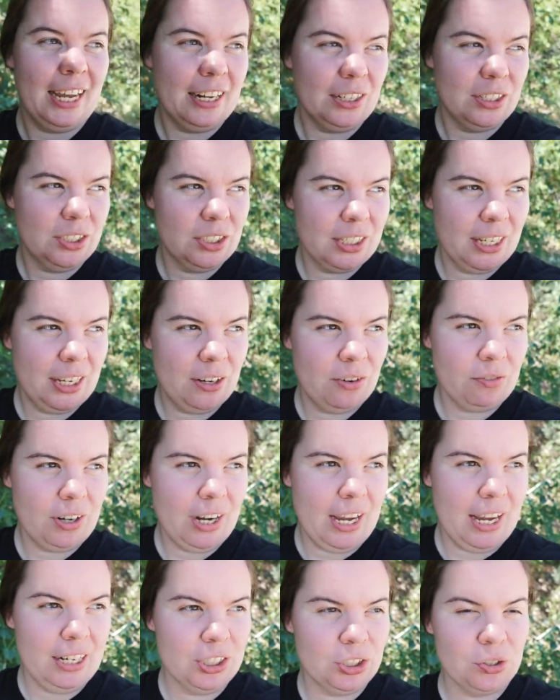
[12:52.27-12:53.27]
Anderson
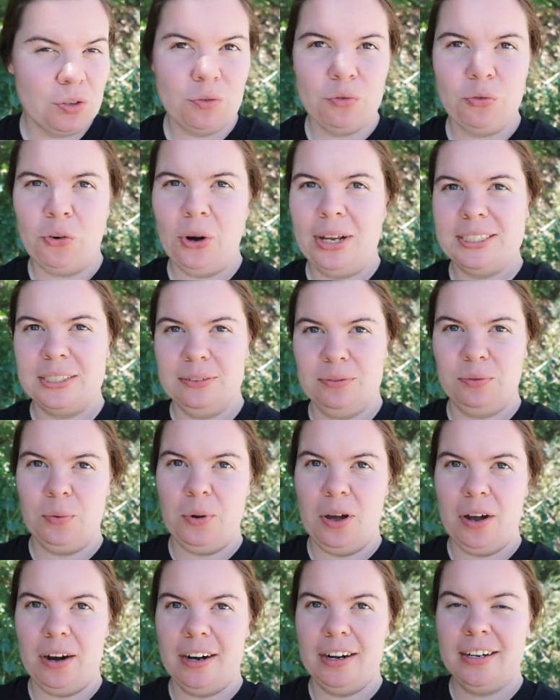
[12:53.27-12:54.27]
Ranch
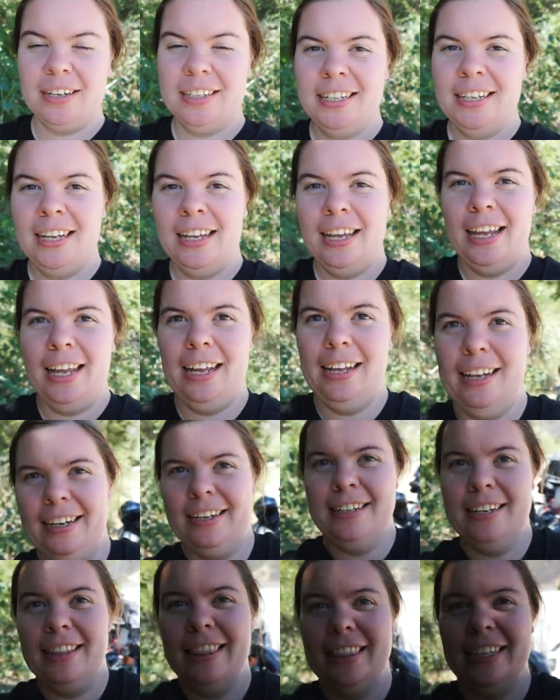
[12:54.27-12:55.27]
Reservoir
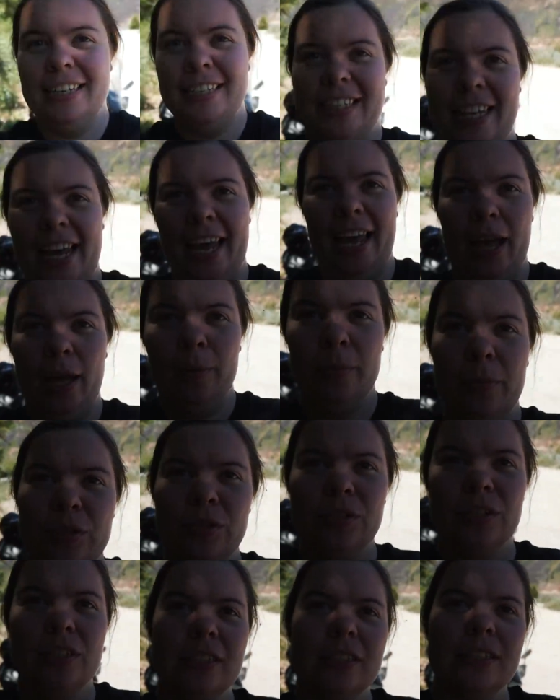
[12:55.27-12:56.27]
and the dam,
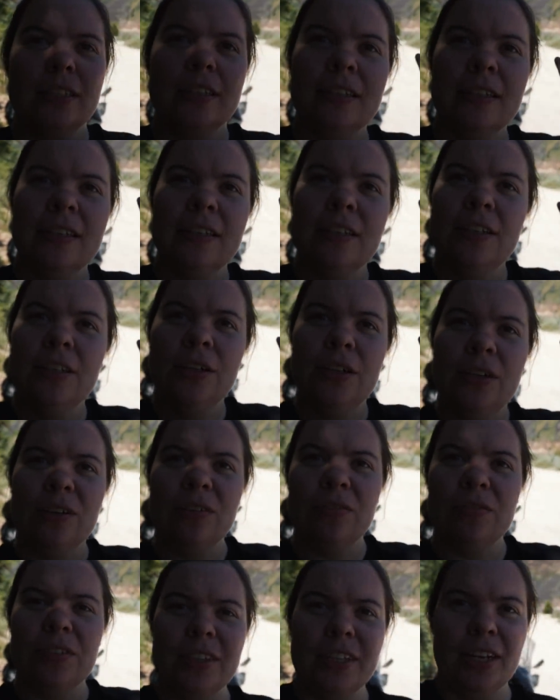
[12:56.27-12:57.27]
which is
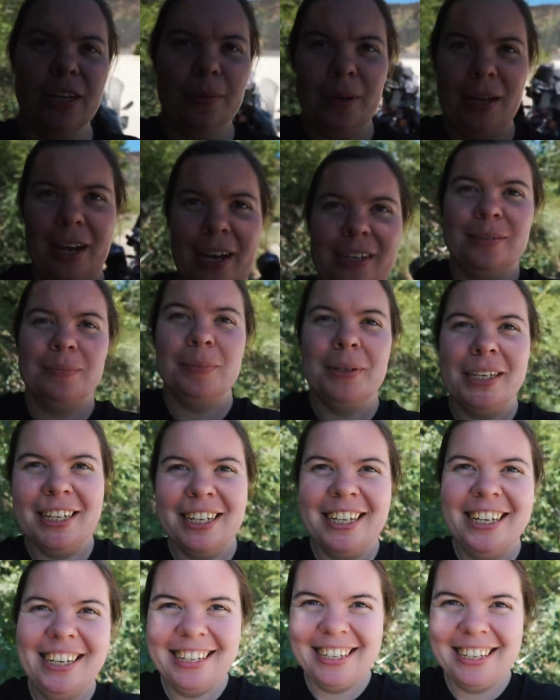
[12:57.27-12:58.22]
over there behind me.